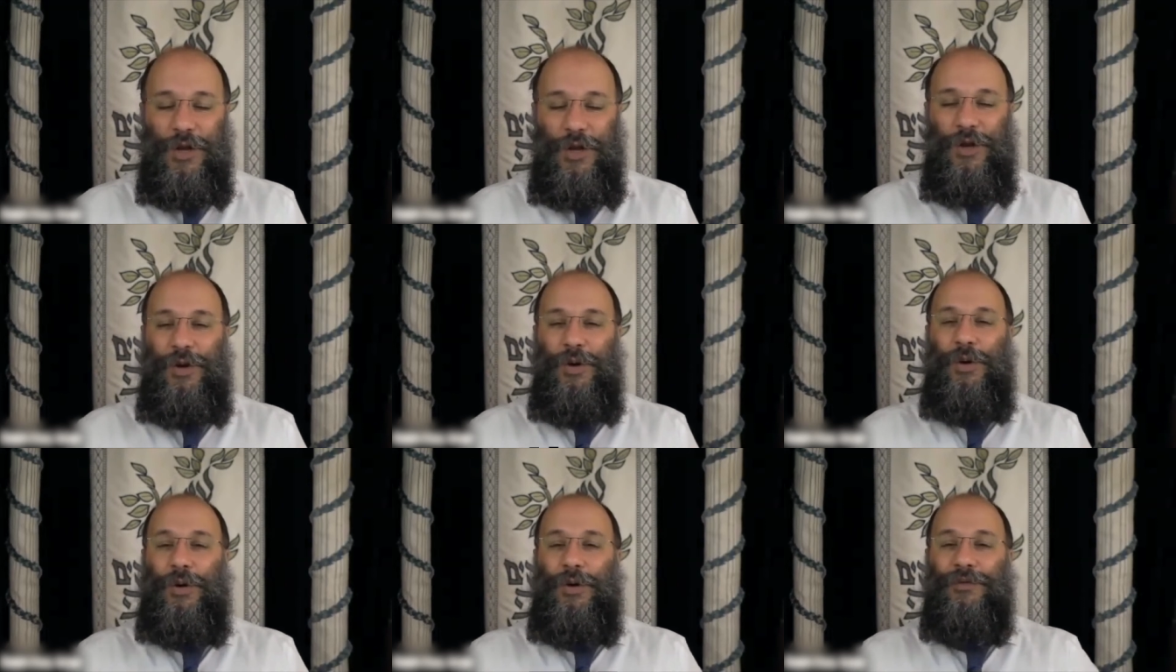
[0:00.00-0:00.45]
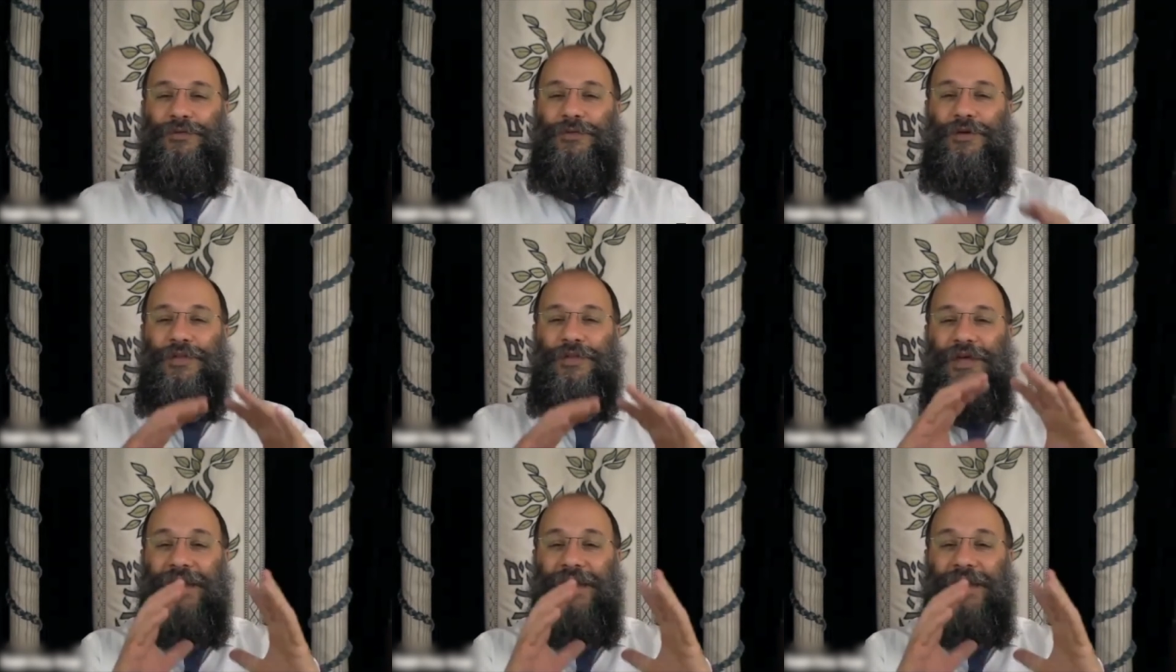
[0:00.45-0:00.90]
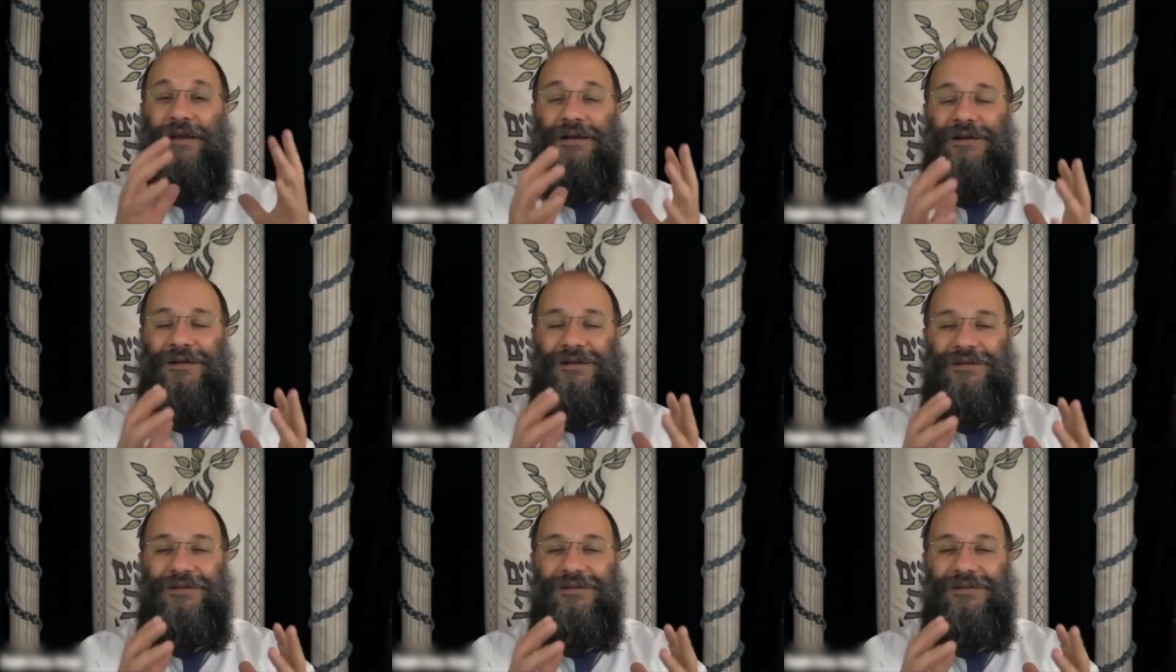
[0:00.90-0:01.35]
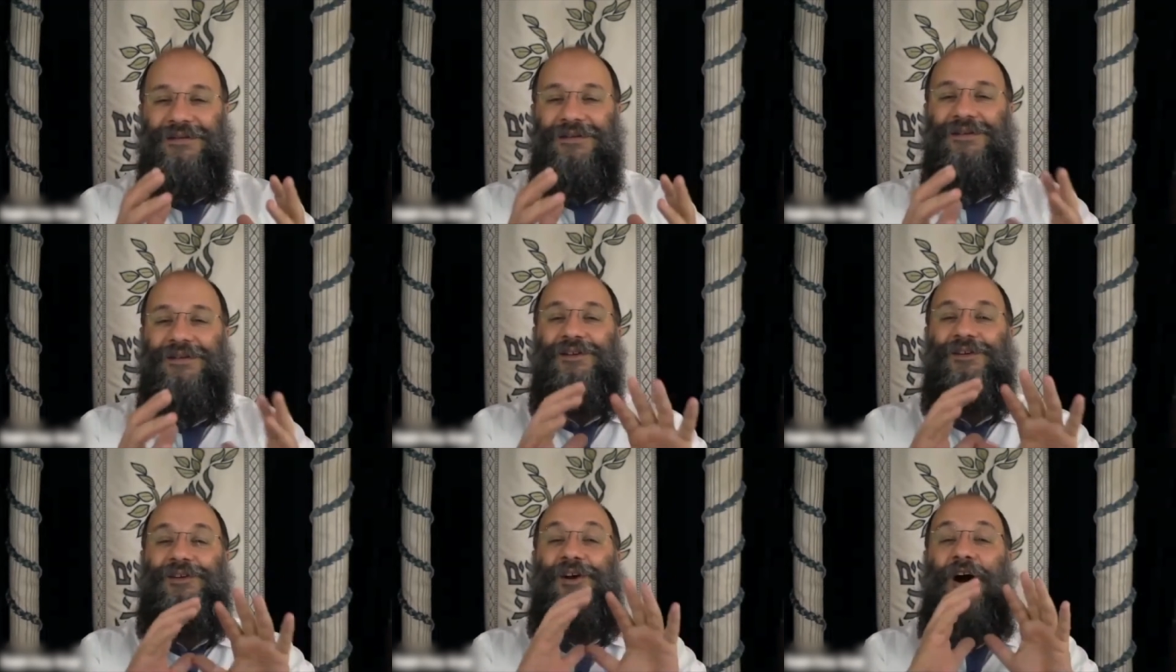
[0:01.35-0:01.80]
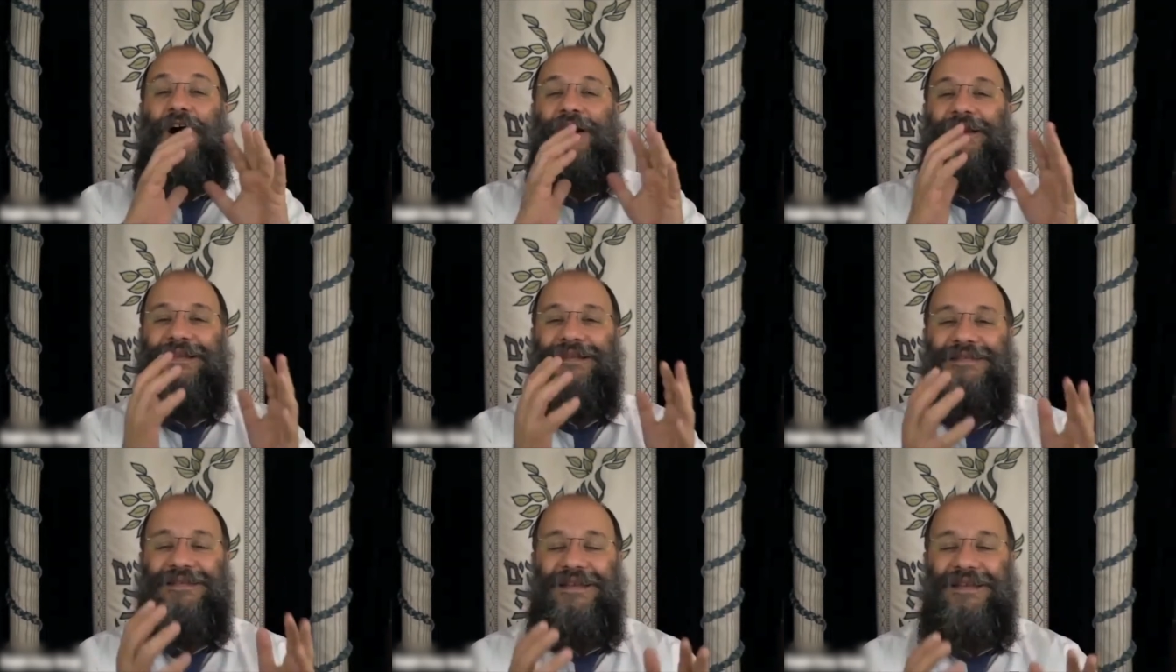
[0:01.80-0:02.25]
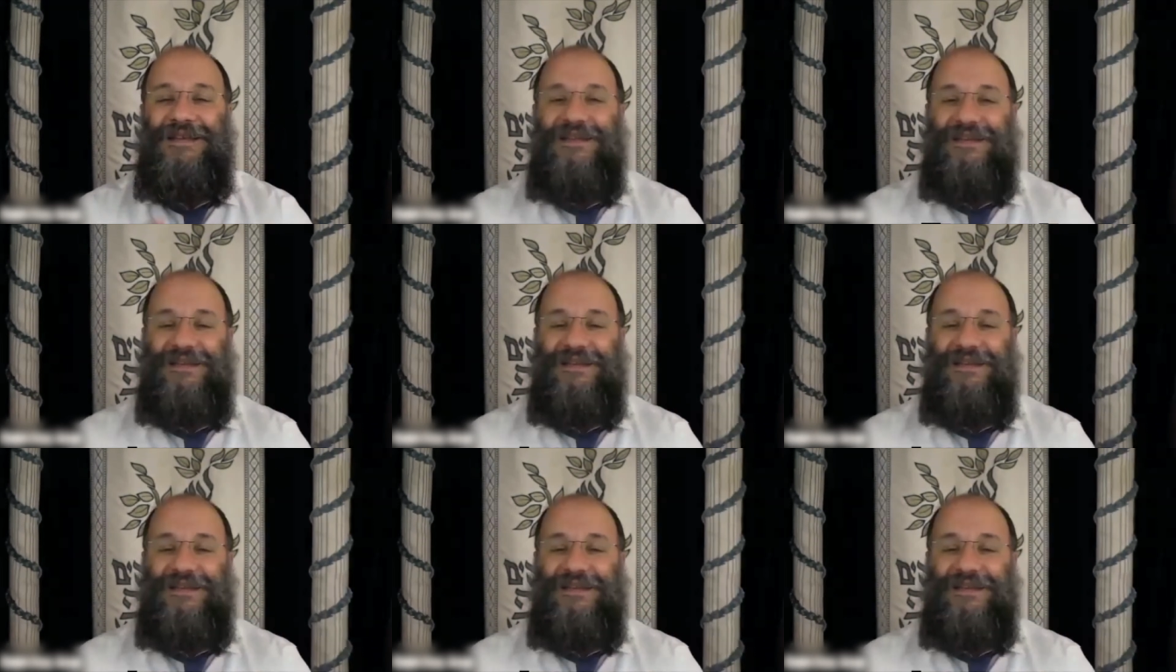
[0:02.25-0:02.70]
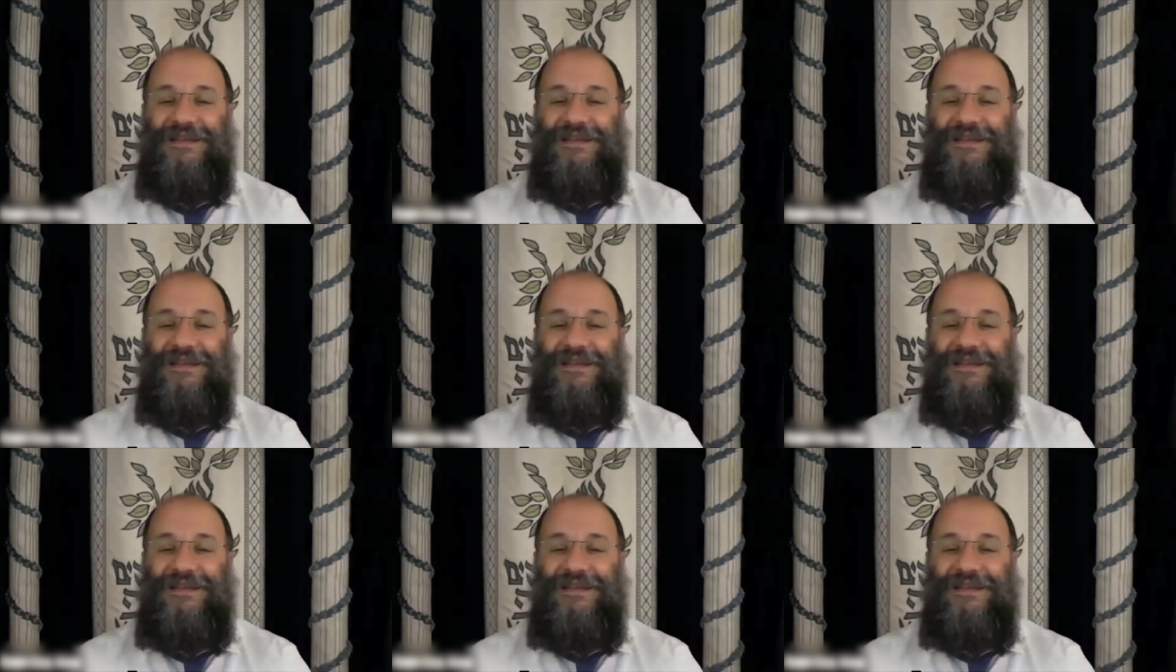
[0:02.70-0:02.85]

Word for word: Over there, God is hidden.